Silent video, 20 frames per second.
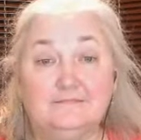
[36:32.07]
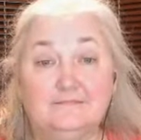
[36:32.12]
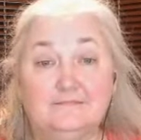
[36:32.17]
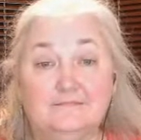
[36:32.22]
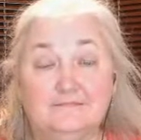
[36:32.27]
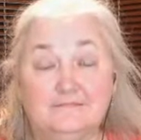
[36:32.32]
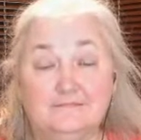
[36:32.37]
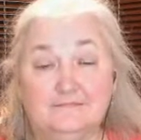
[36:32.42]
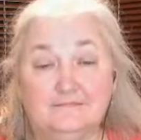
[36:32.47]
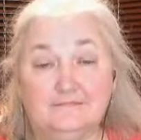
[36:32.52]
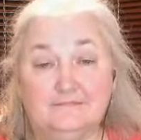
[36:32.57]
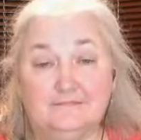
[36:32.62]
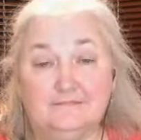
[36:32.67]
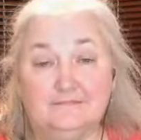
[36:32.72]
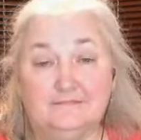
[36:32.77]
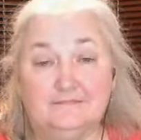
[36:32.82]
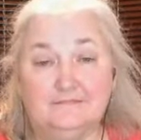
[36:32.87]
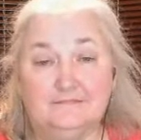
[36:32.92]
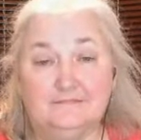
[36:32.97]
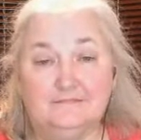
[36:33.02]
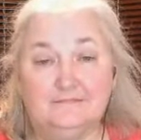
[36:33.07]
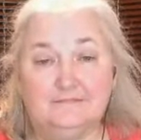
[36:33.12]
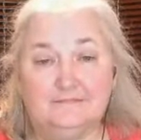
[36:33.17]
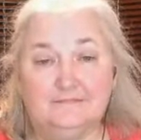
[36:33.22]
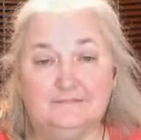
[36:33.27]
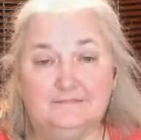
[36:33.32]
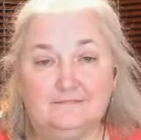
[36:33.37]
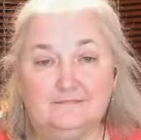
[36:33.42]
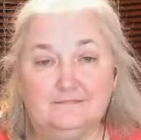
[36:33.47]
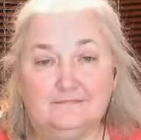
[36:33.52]

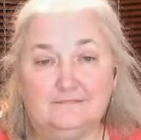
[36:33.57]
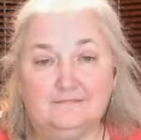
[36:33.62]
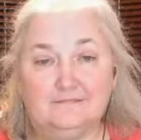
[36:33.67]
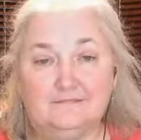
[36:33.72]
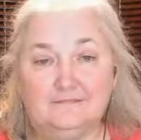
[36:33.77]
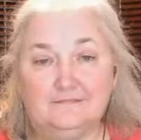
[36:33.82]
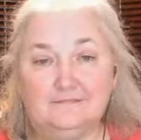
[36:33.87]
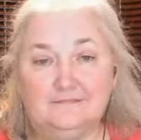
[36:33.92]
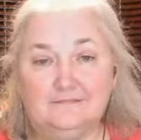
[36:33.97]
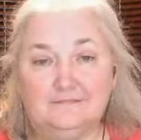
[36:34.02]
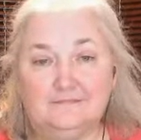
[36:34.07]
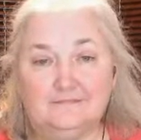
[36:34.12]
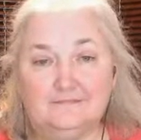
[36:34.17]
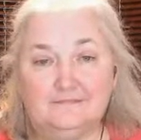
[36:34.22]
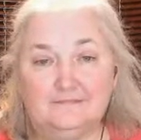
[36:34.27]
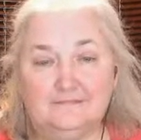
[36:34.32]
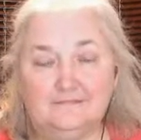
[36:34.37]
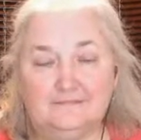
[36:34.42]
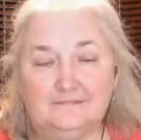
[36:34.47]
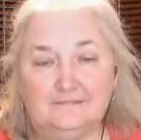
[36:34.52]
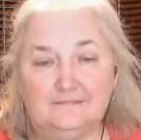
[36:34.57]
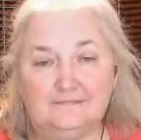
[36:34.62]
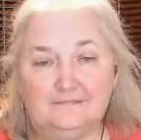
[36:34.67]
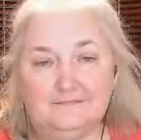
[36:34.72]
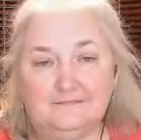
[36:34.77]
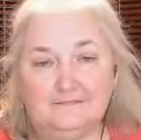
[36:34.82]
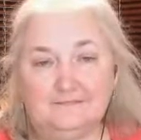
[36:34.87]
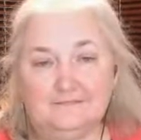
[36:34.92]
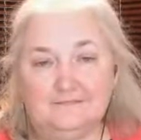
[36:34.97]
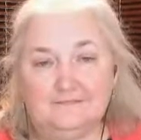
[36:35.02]

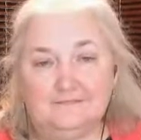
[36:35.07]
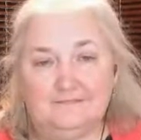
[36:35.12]
(silent)